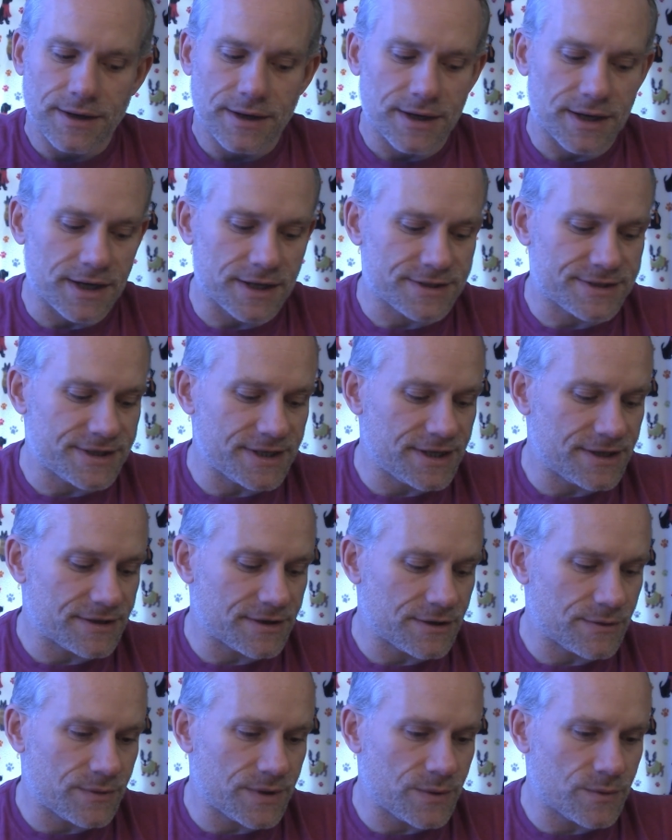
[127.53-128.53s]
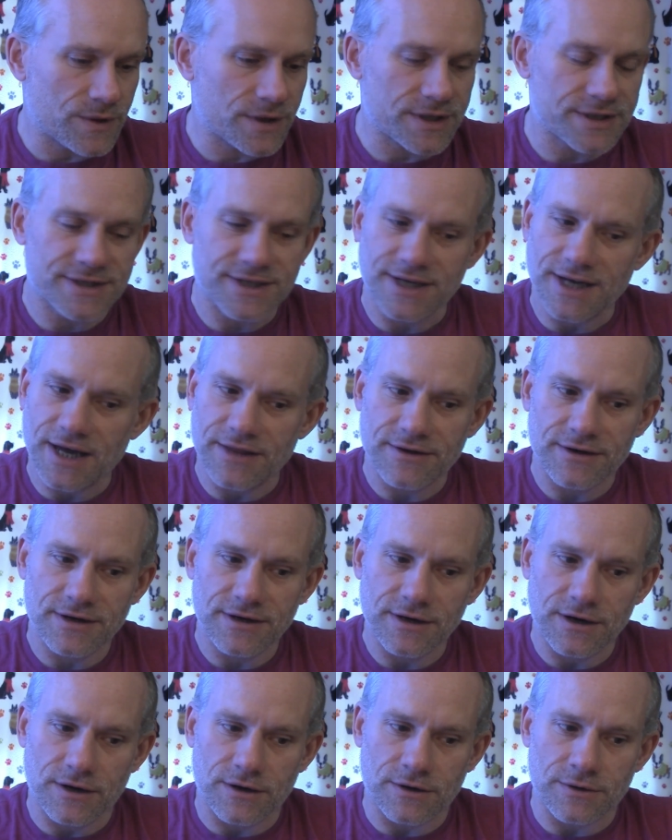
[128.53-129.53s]
It's either we work
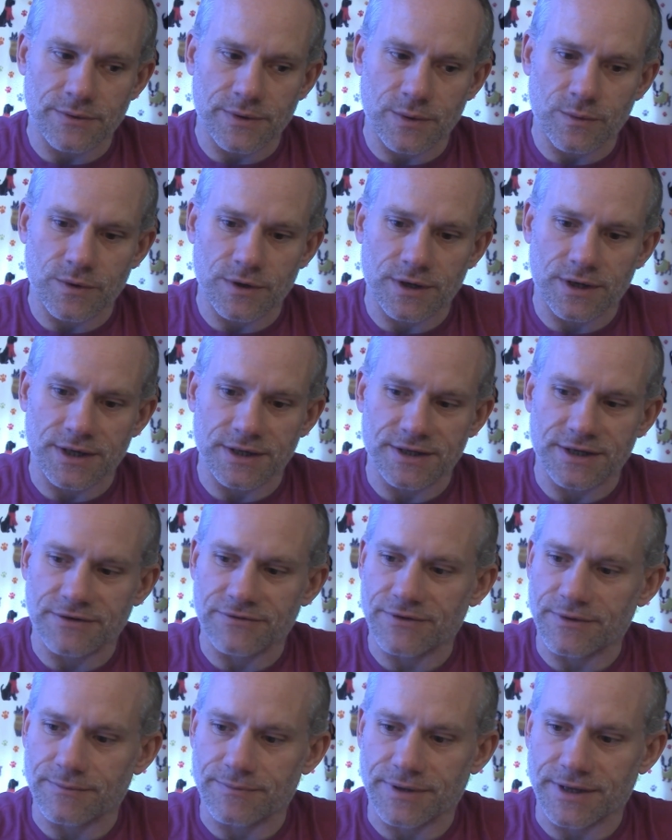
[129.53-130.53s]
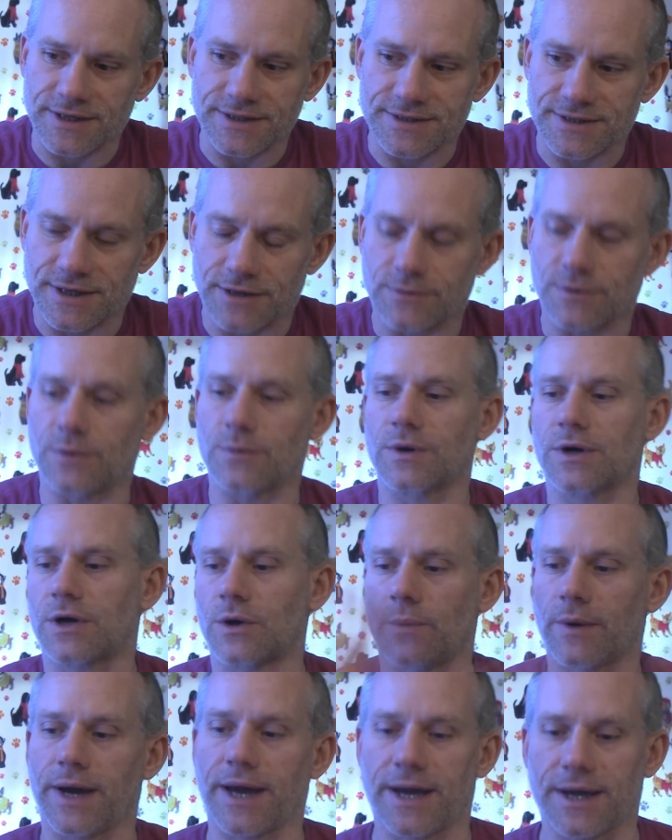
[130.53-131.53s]
together or we work in different places, or we
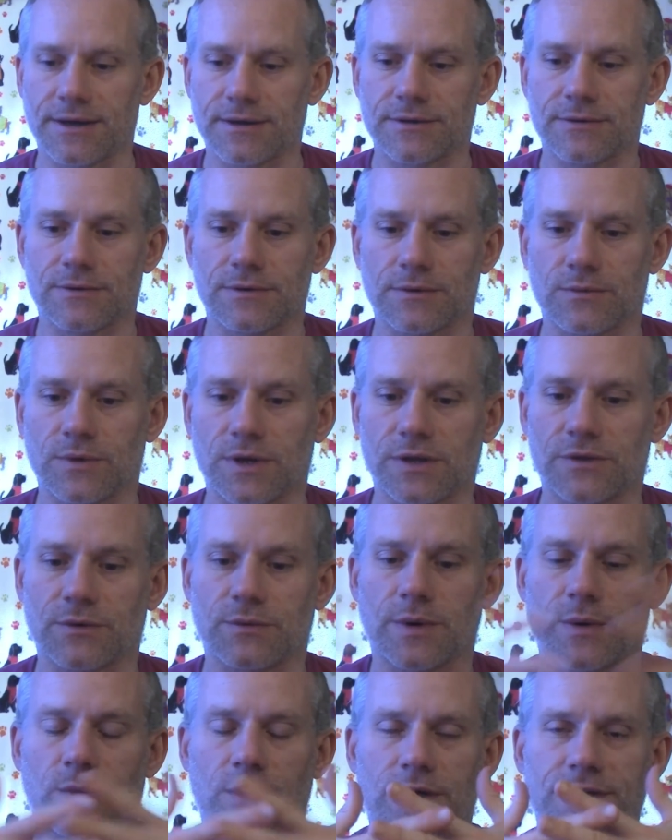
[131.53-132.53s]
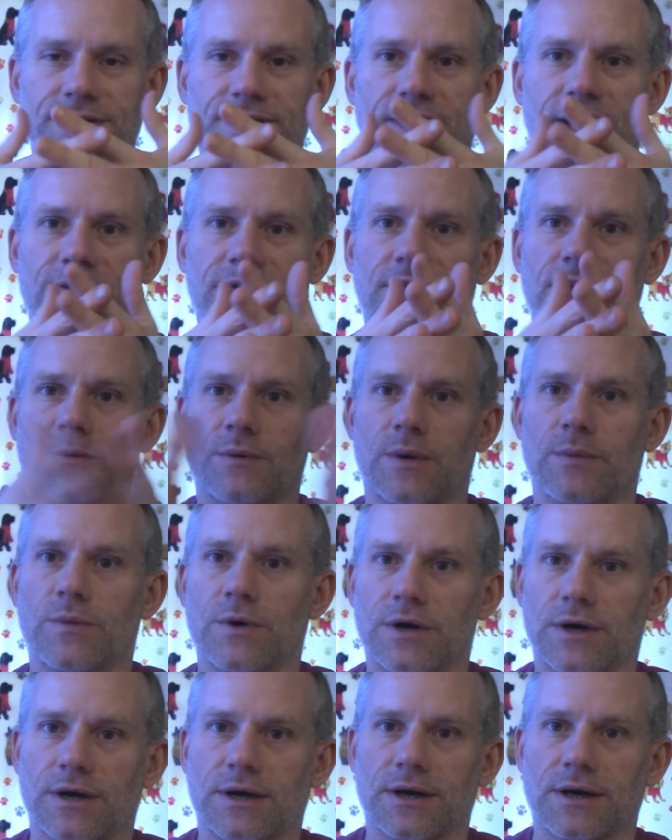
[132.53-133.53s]
work away. Either we work together or we
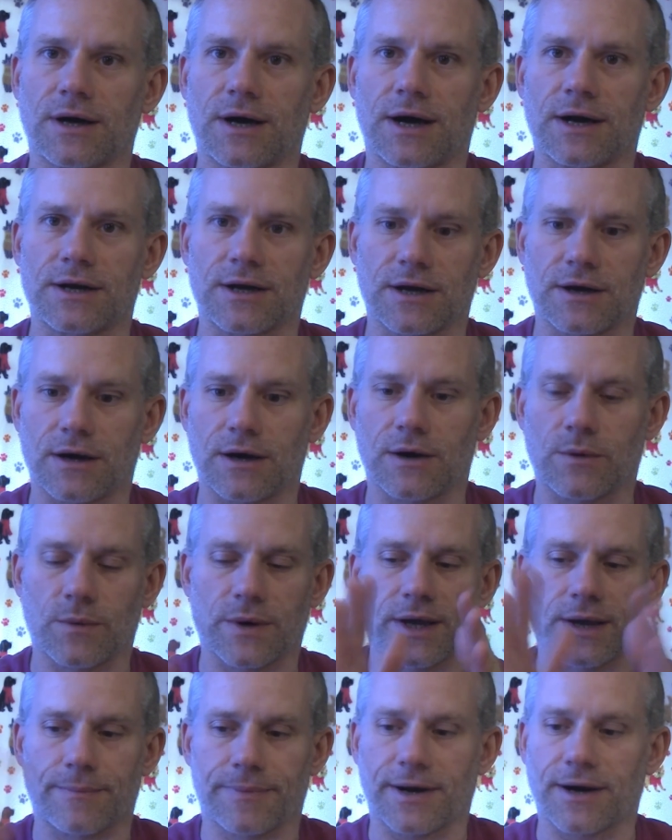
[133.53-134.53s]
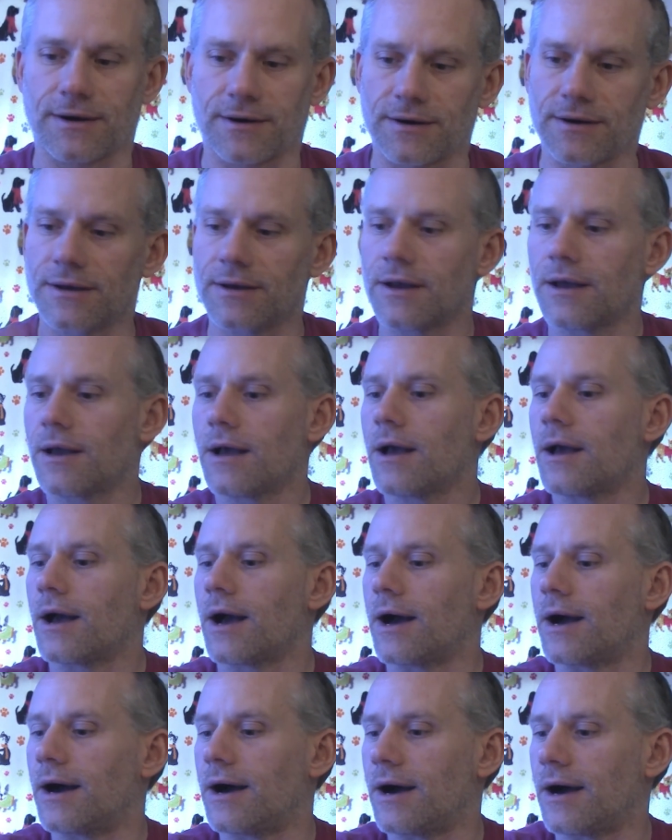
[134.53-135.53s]
work on our way apart.
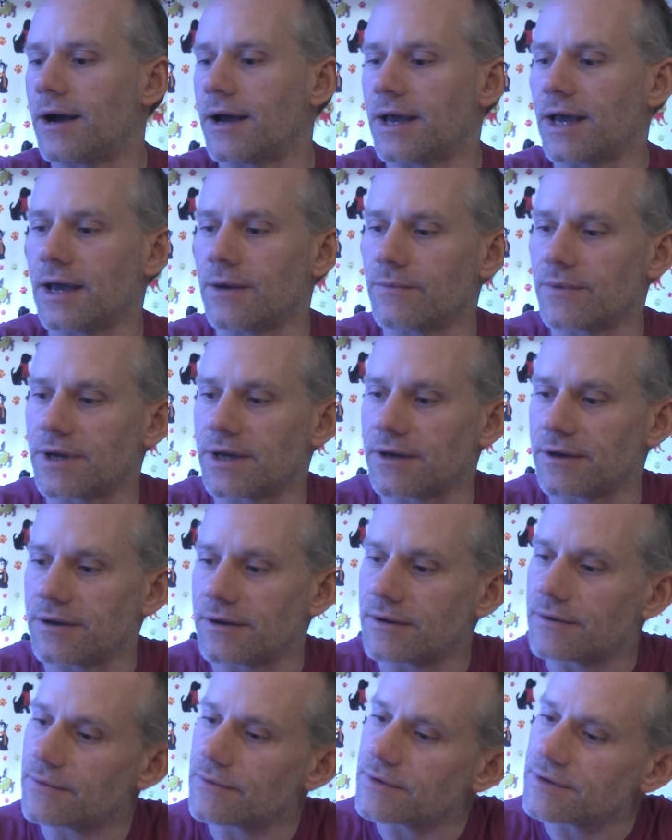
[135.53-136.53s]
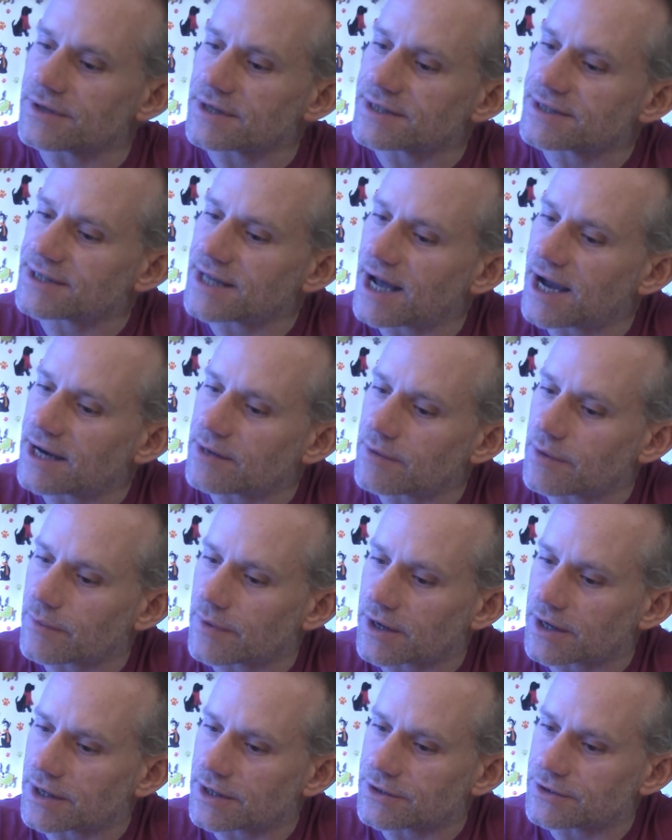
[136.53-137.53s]
And we decide what
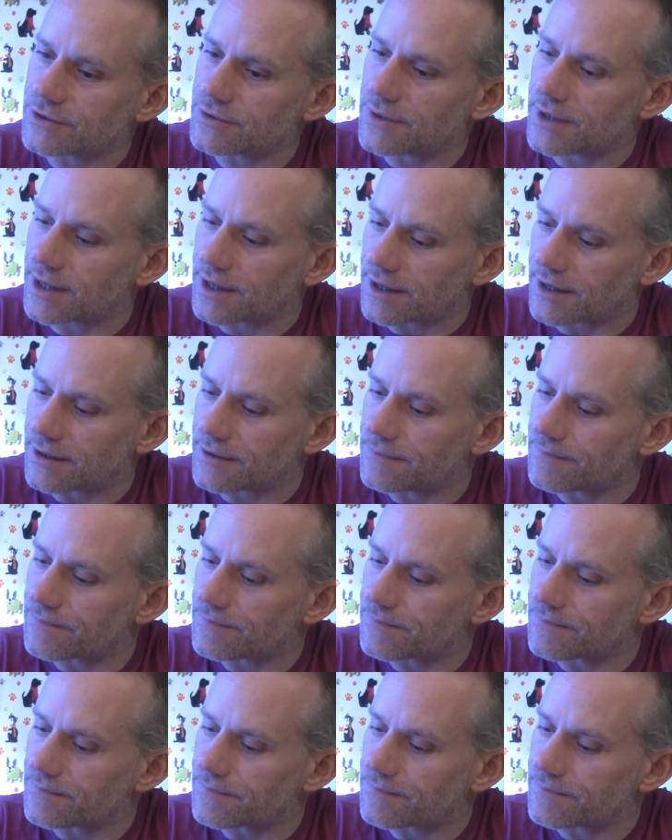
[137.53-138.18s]
we're going to do here.